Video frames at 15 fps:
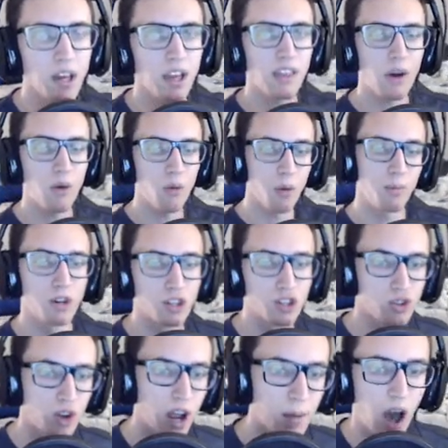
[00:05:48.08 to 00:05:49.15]
to get that one more
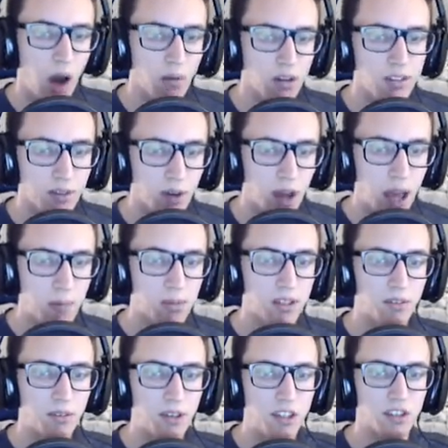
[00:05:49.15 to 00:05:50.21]
try. I want to see what happens
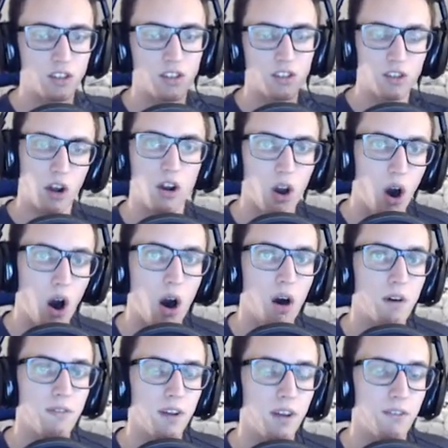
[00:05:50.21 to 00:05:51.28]
if we just start
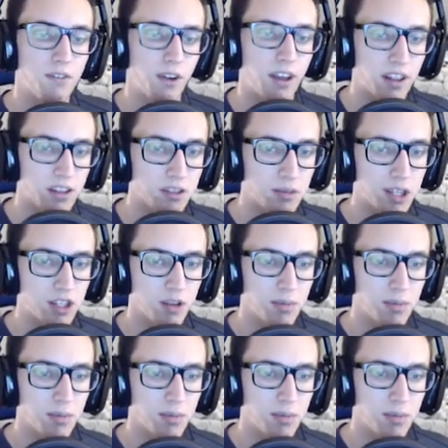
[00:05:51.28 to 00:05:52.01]
off in Franklin's special